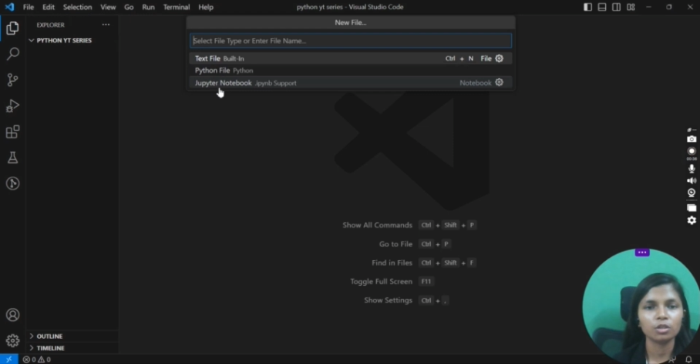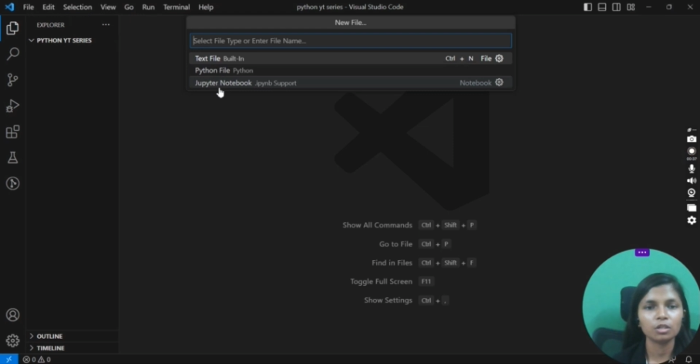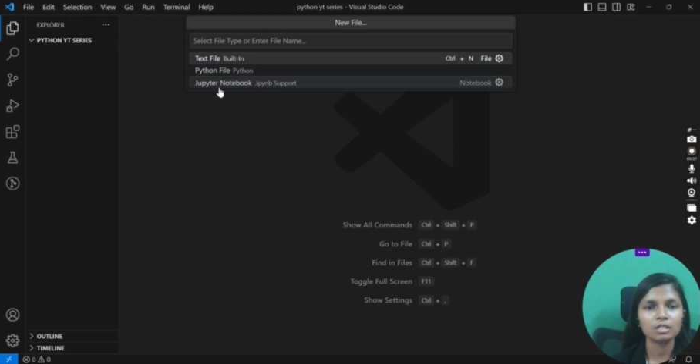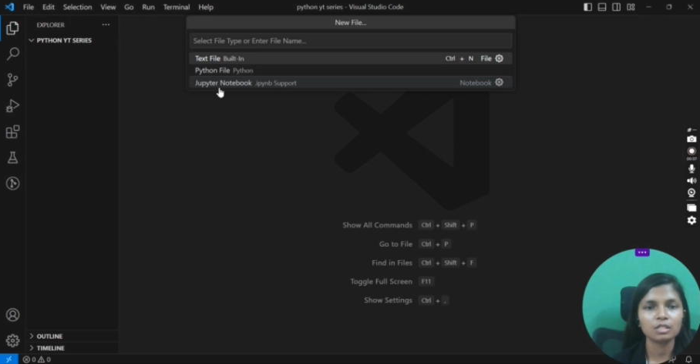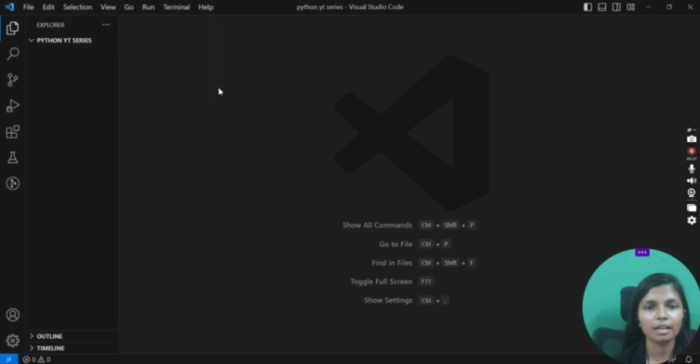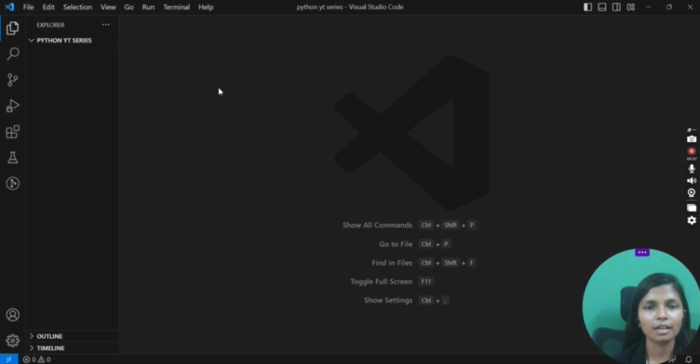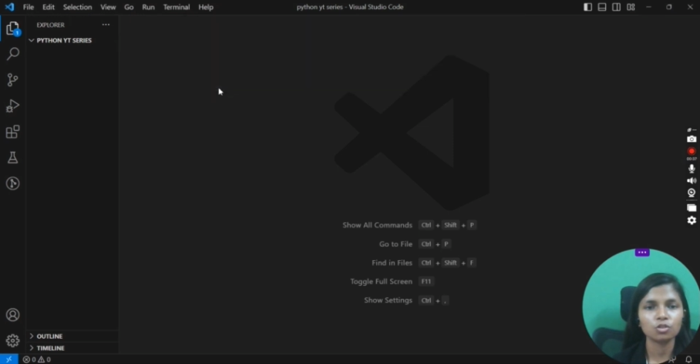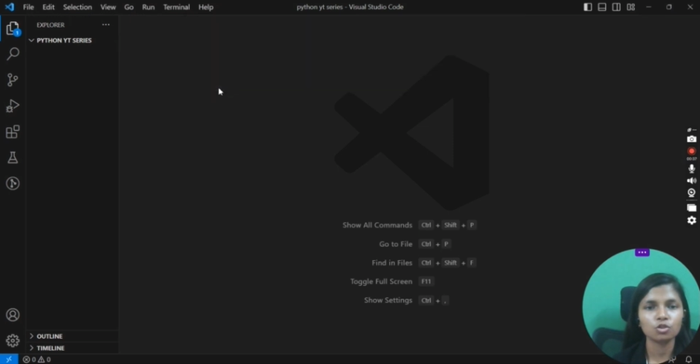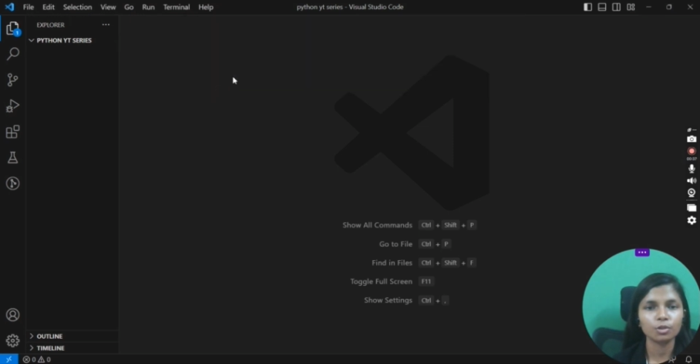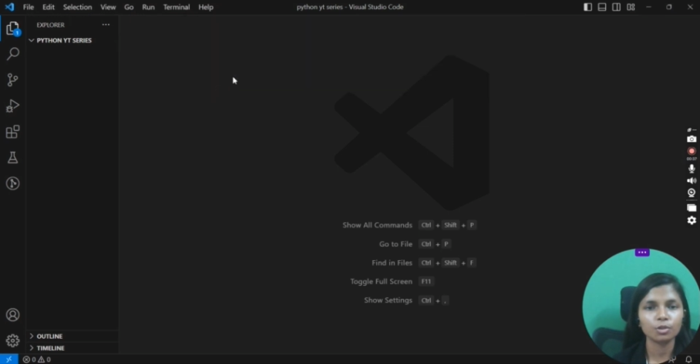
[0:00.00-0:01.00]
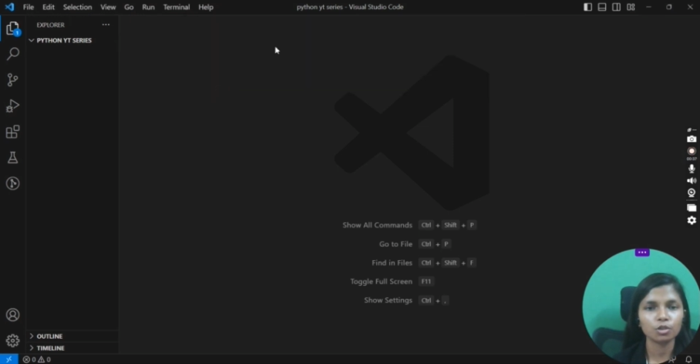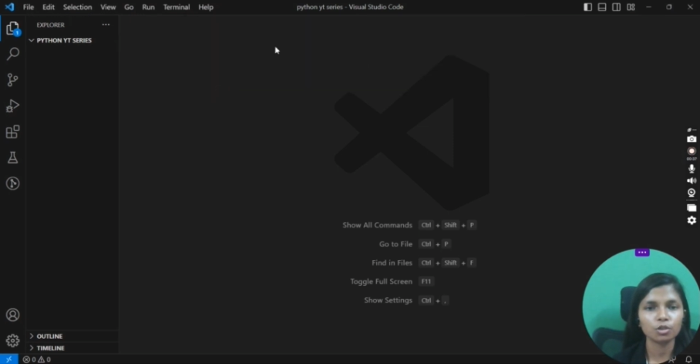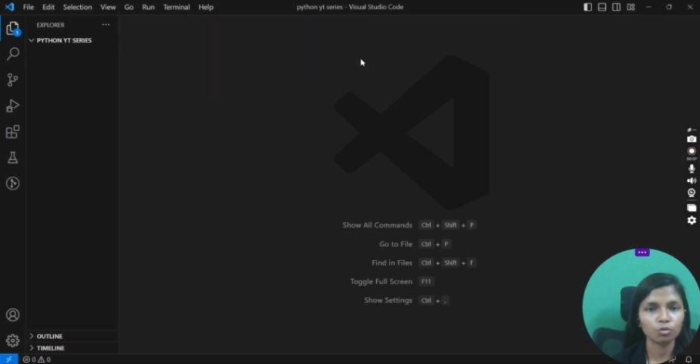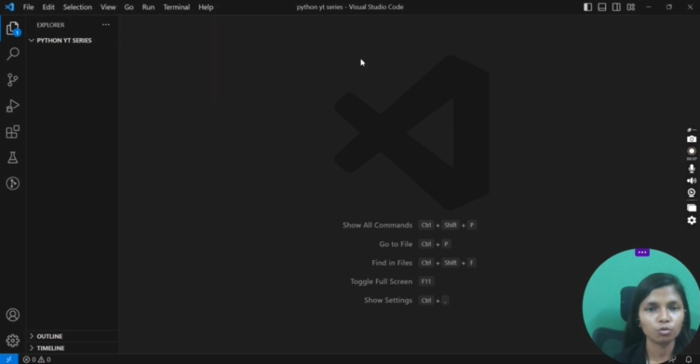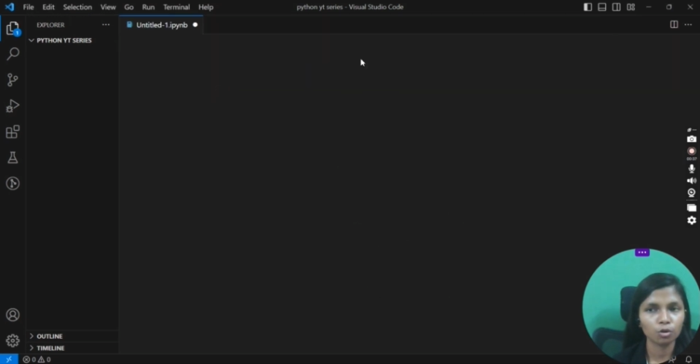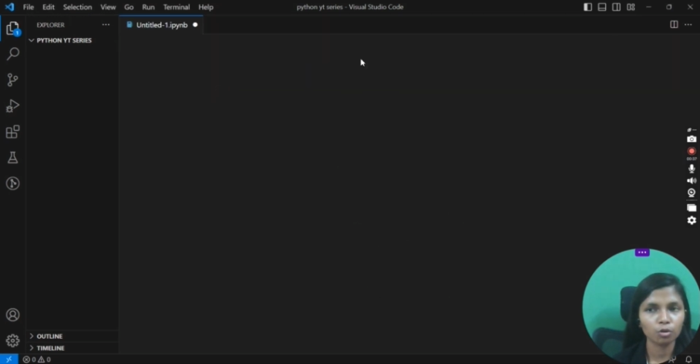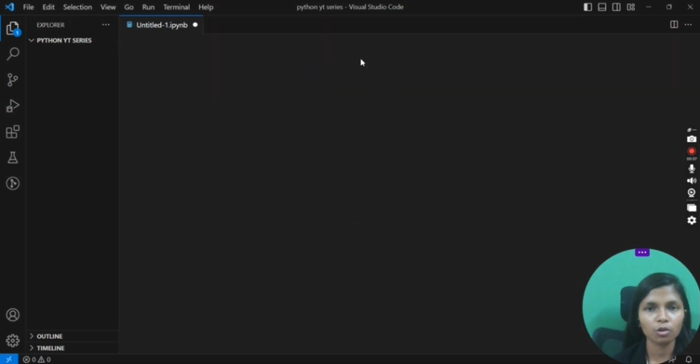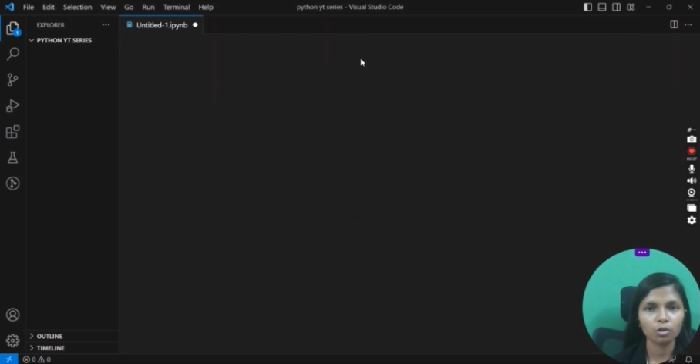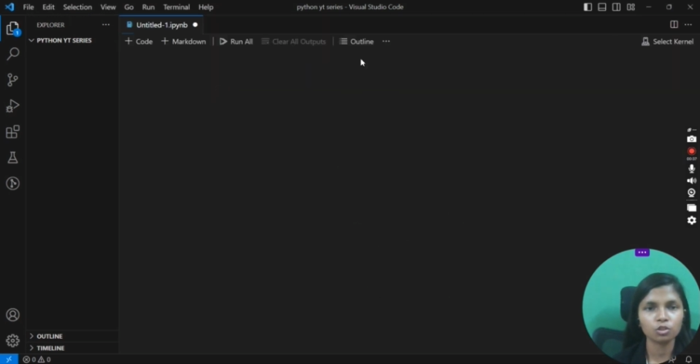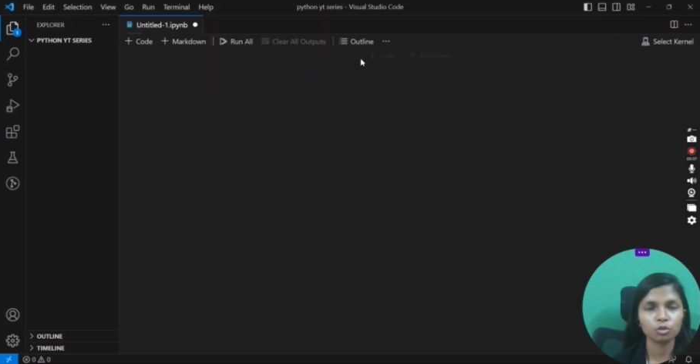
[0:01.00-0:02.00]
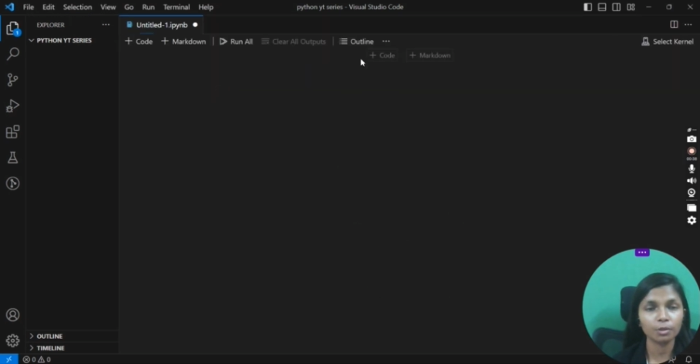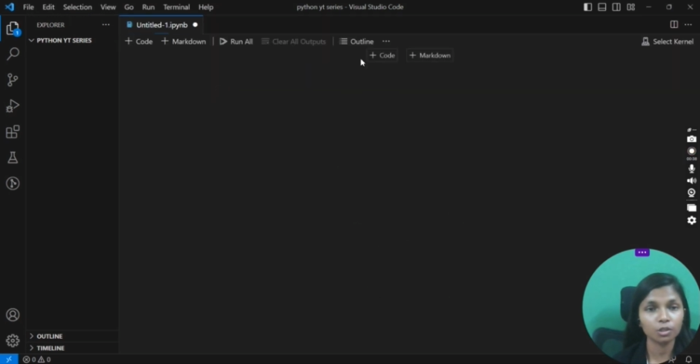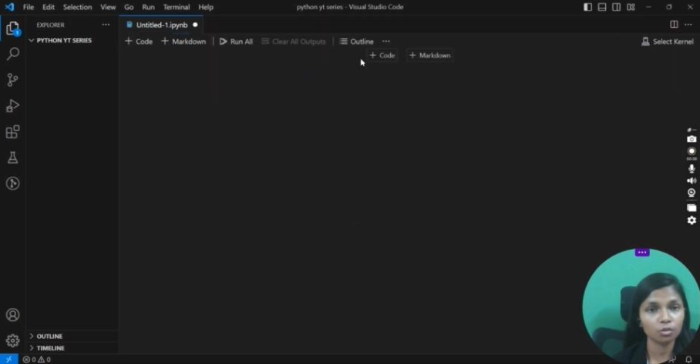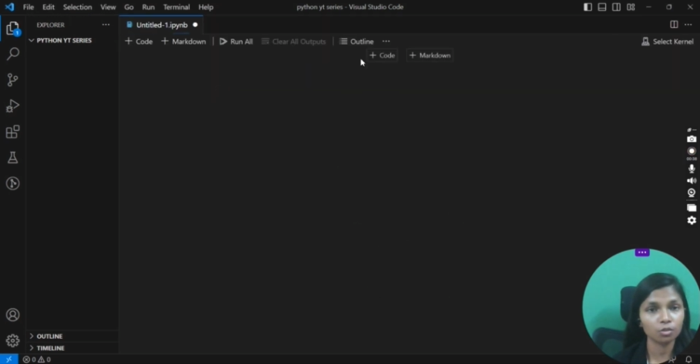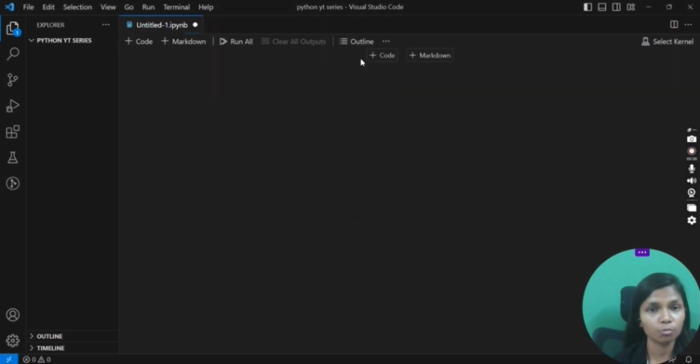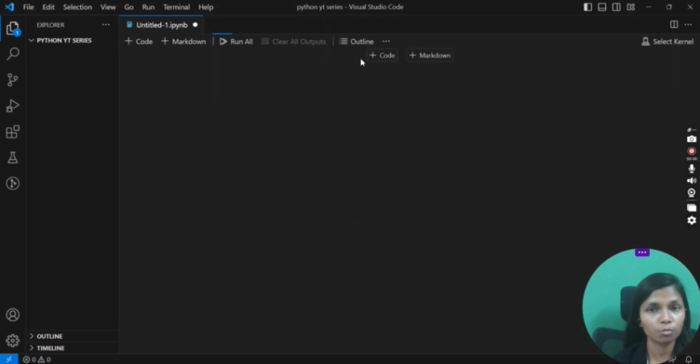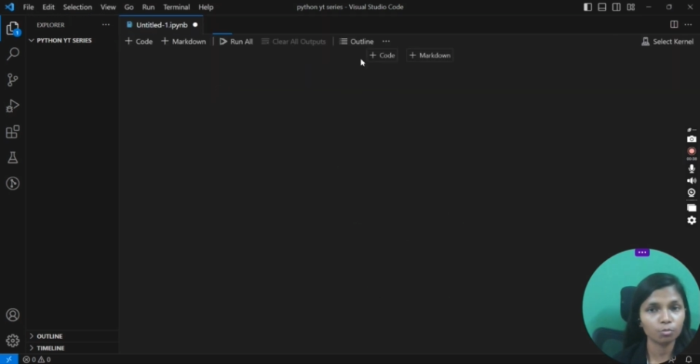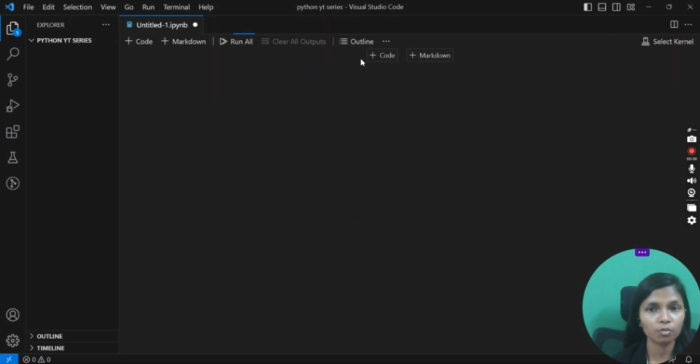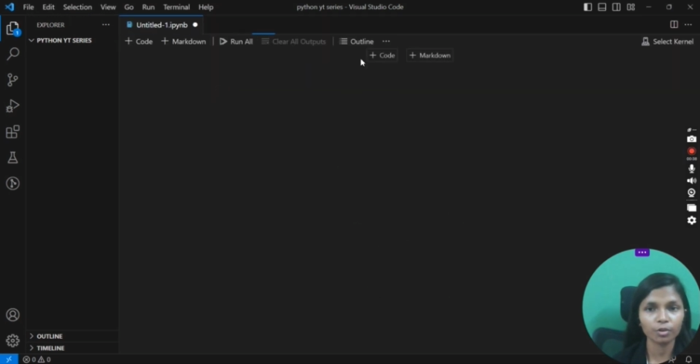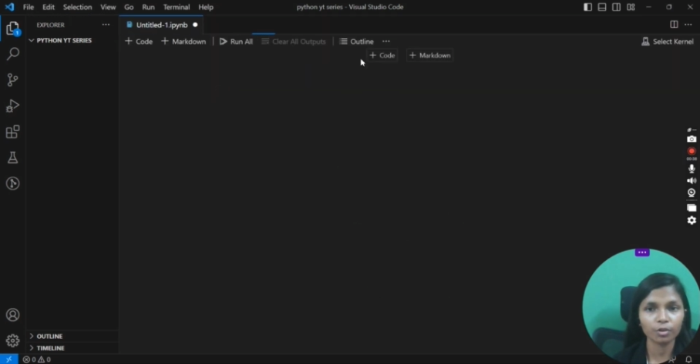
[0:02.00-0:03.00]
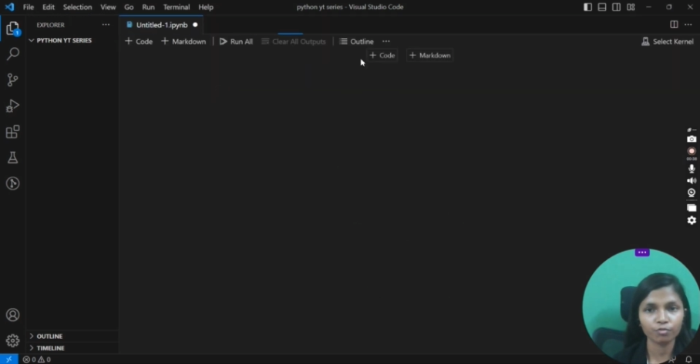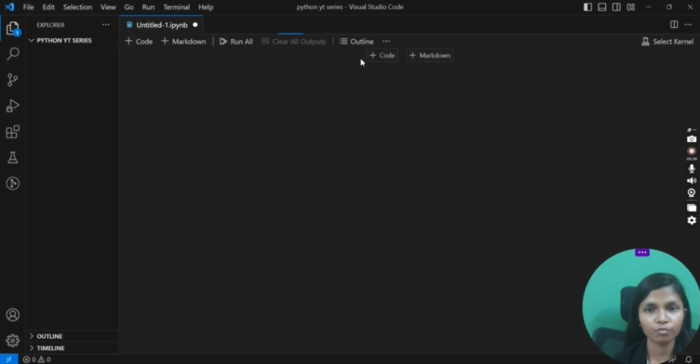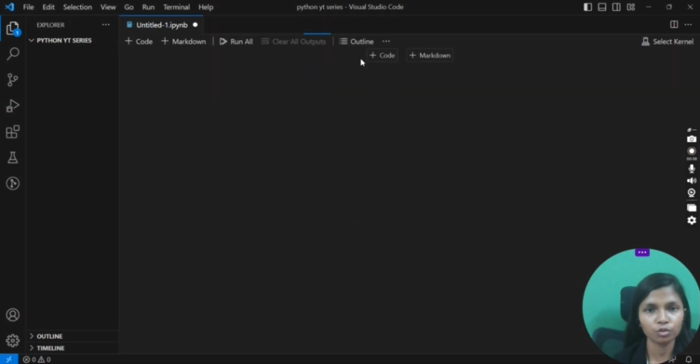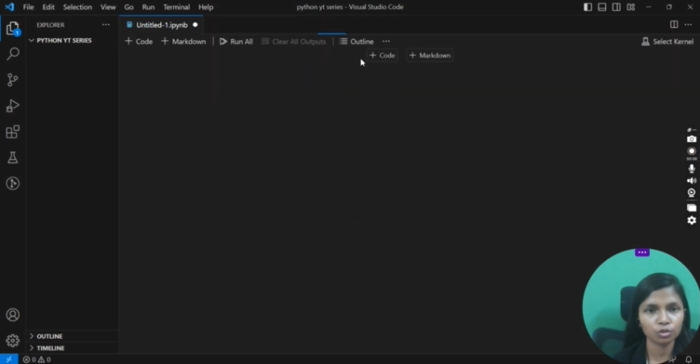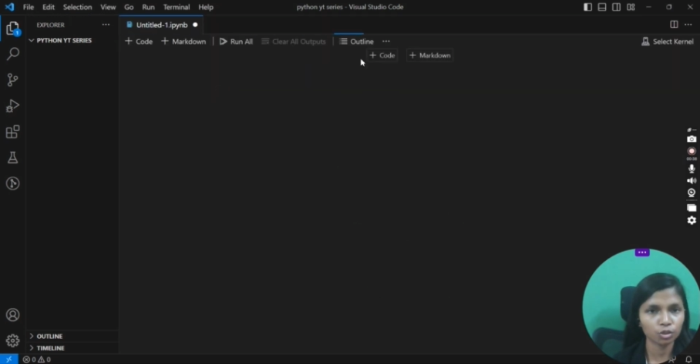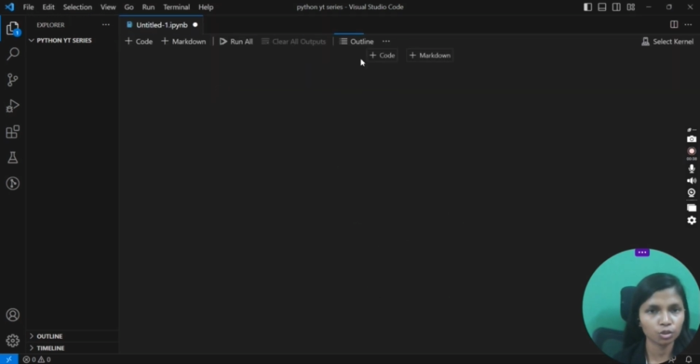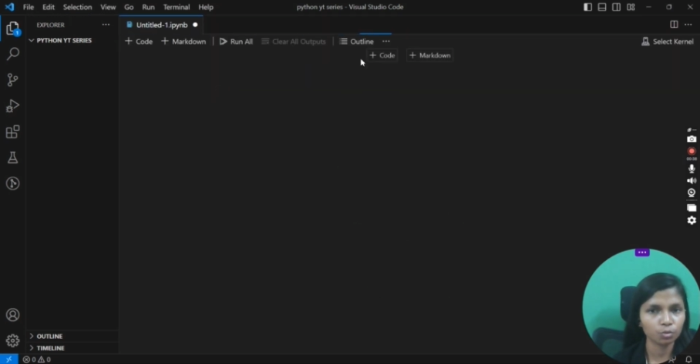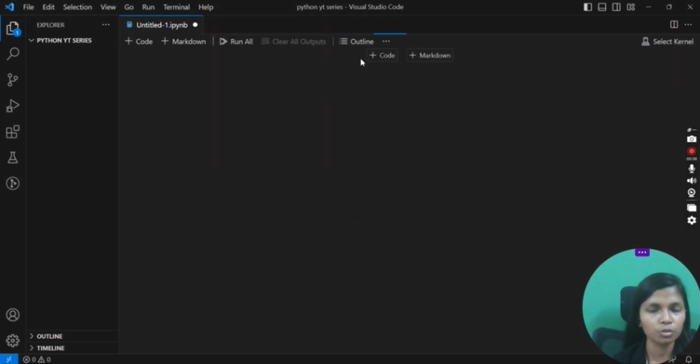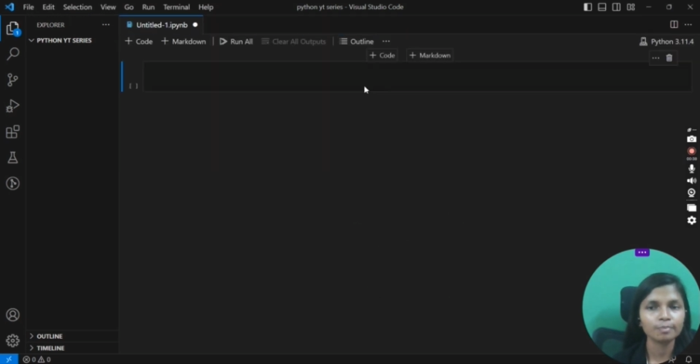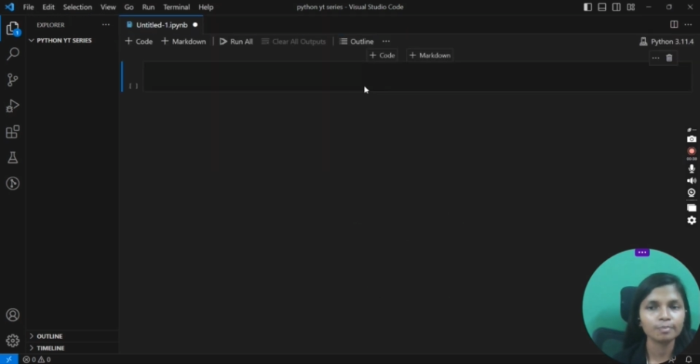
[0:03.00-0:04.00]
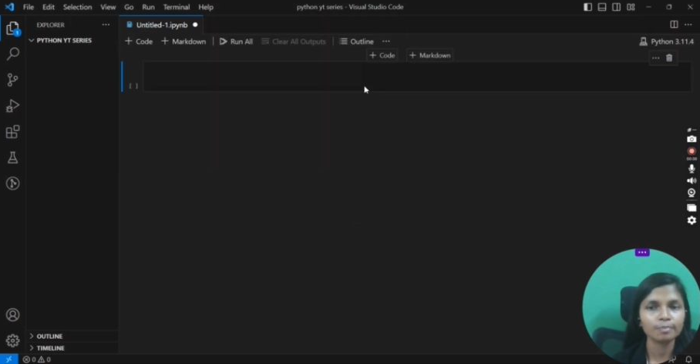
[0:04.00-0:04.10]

then select the Jupyter notebook because Jupyter notebook I will prefer you to use.